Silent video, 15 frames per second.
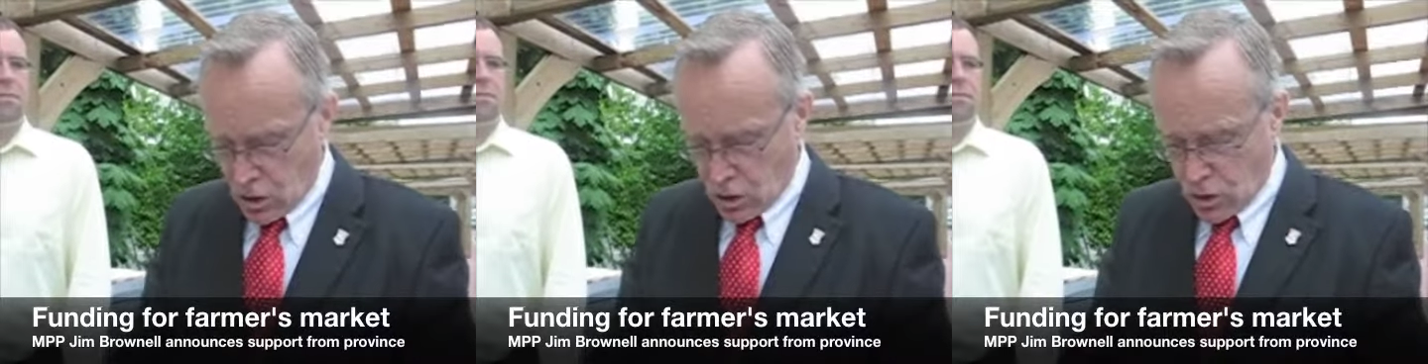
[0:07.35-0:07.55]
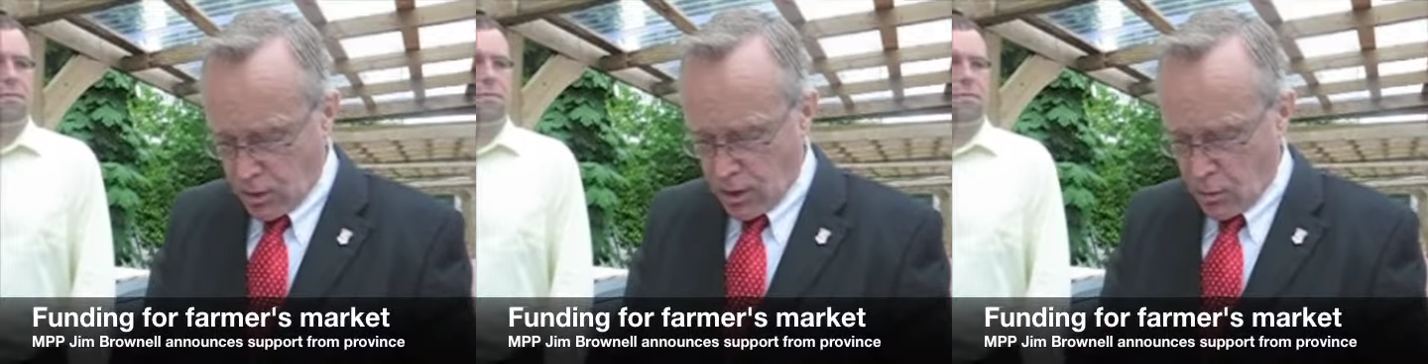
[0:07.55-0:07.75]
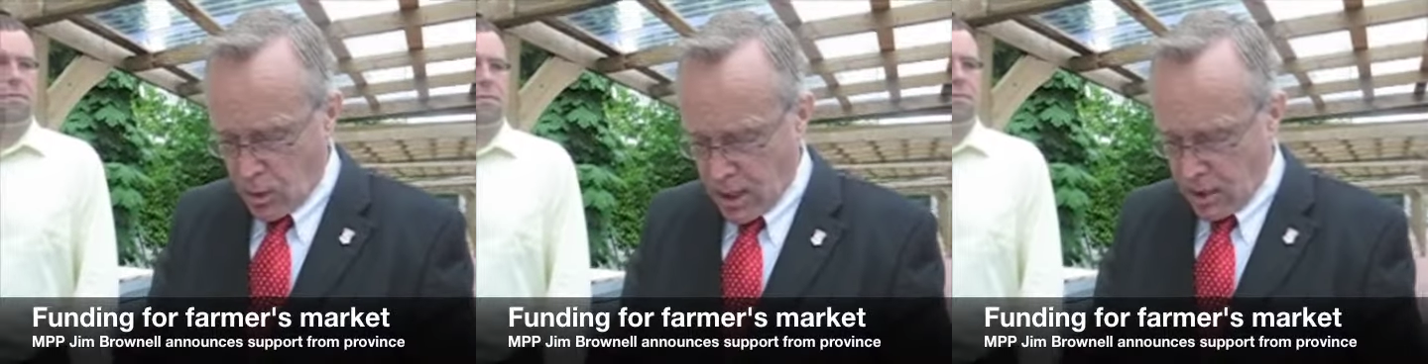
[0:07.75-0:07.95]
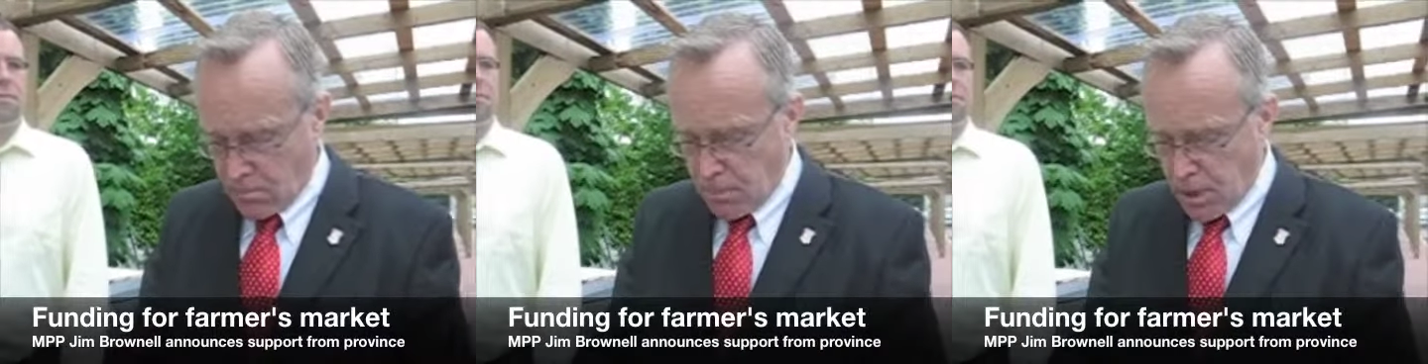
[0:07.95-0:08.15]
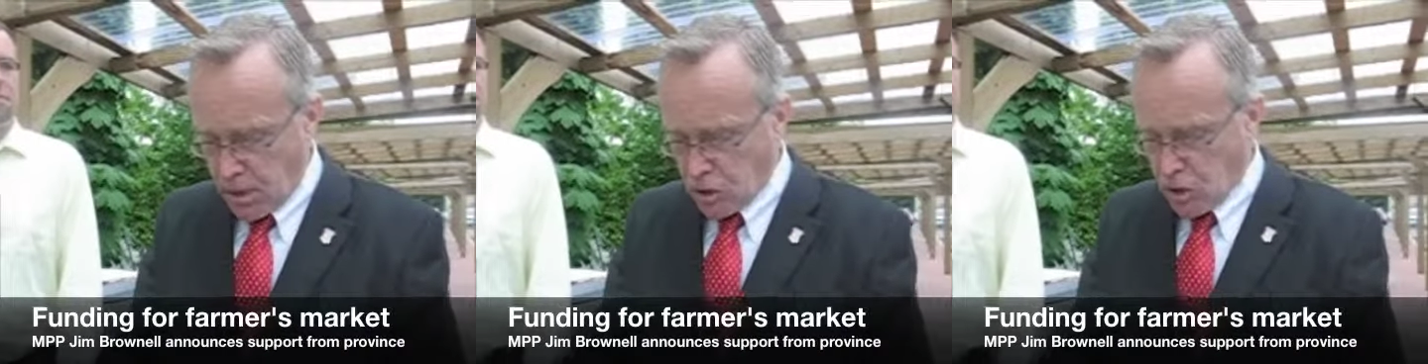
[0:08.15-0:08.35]
so that we can
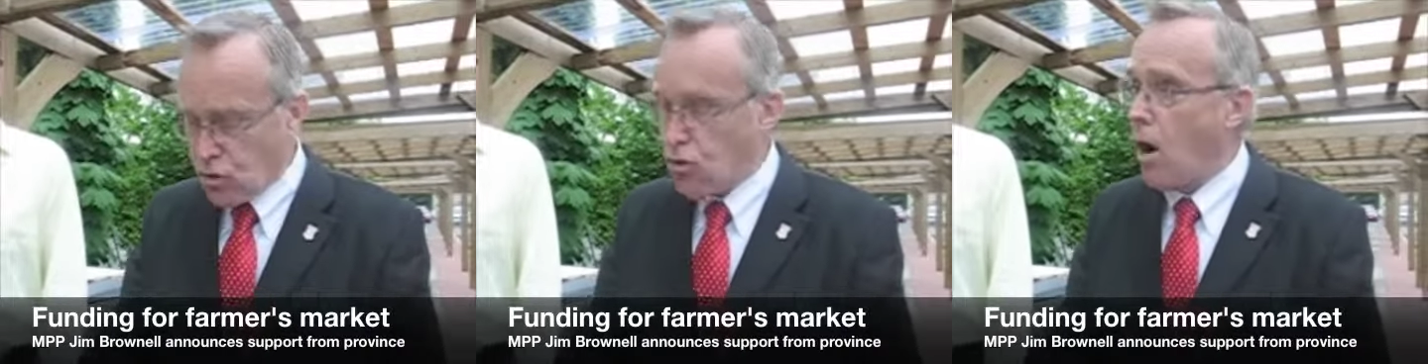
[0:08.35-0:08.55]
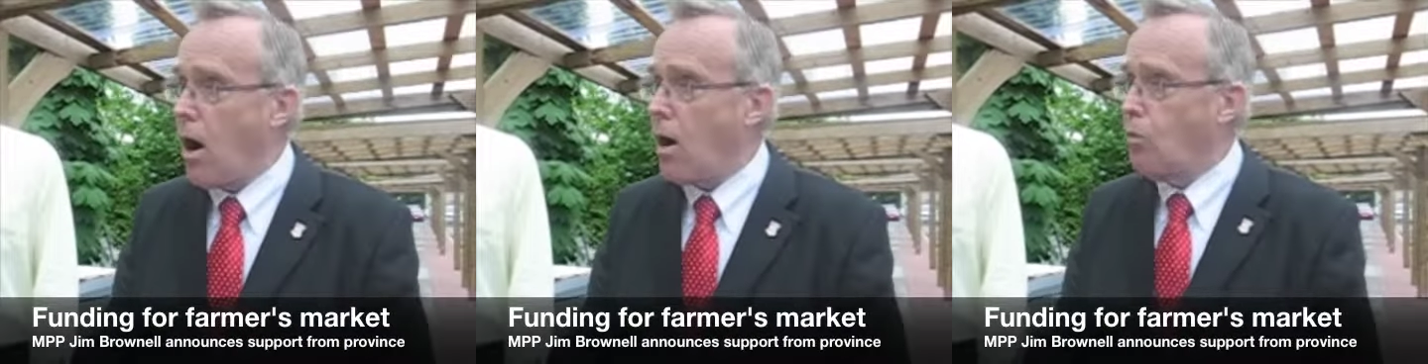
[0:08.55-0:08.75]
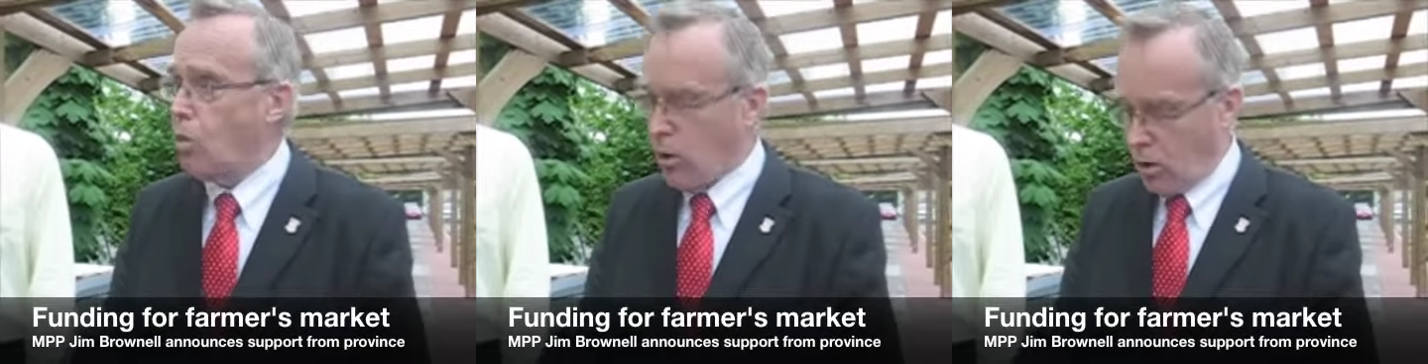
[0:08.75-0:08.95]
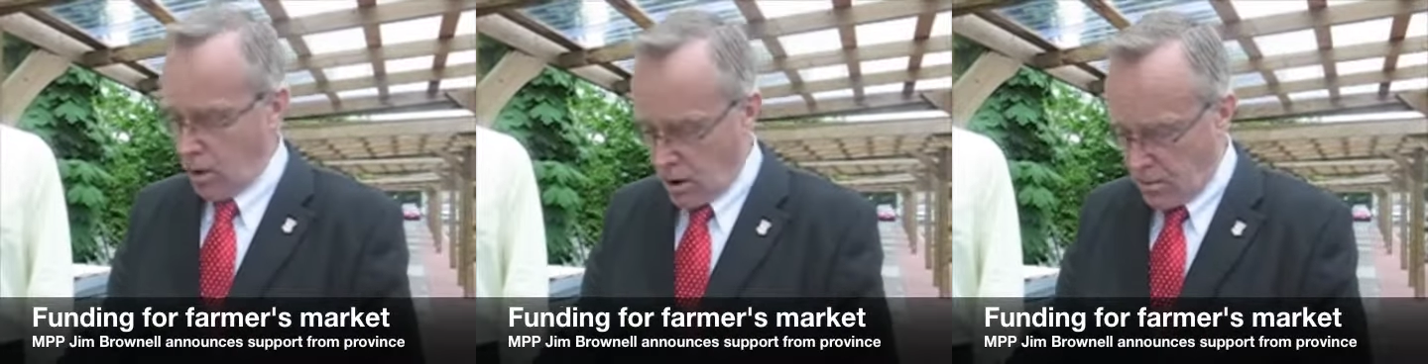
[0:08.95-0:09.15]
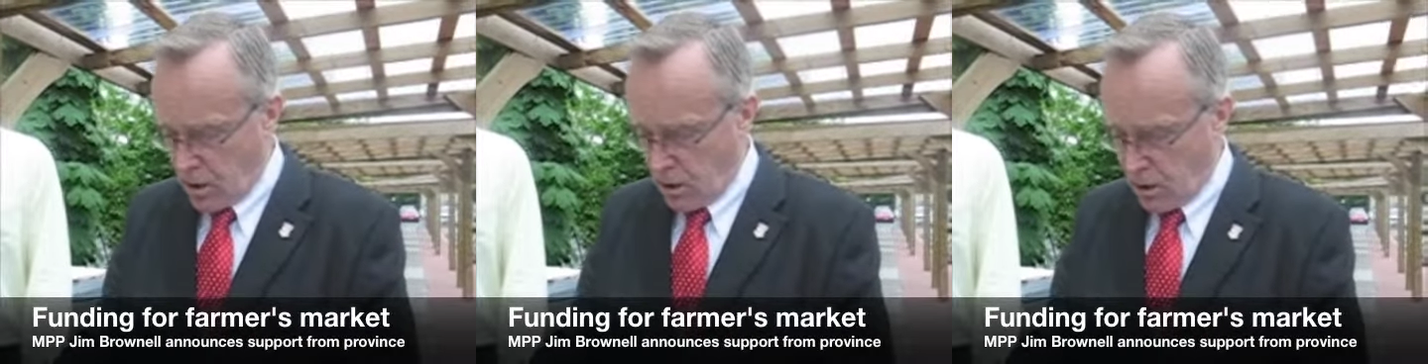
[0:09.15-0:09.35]
build strong rural
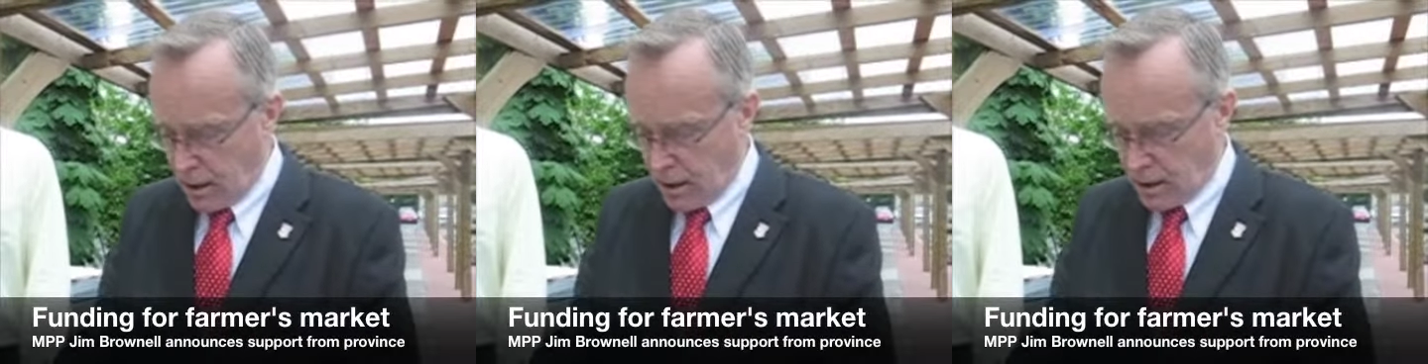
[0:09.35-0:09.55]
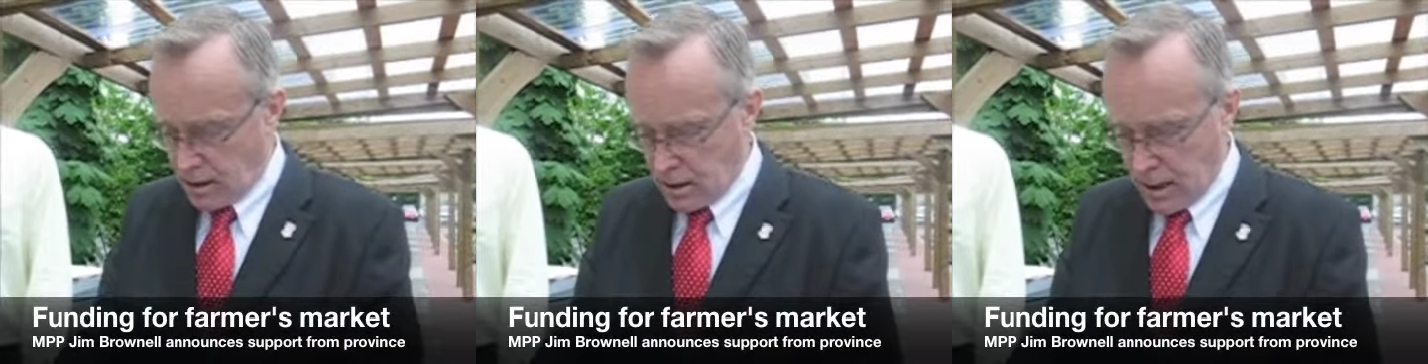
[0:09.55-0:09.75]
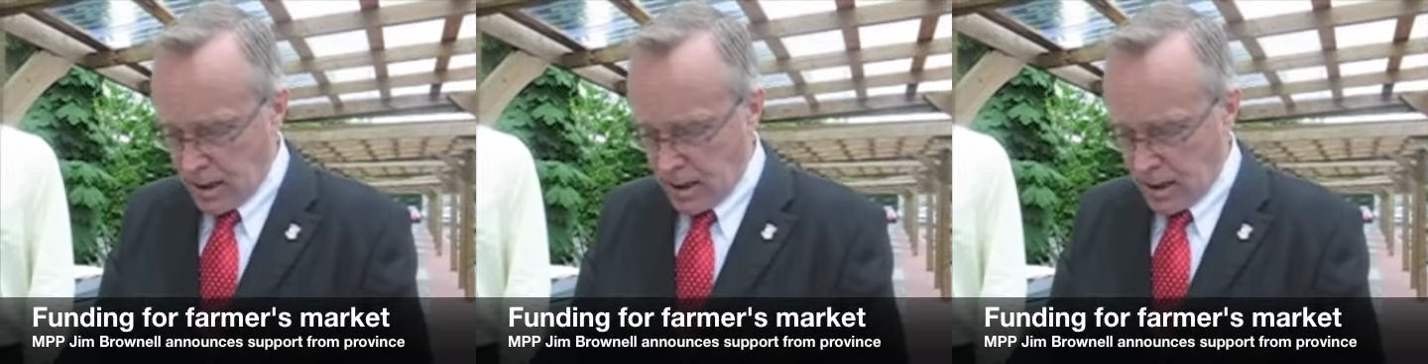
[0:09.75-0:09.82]
communities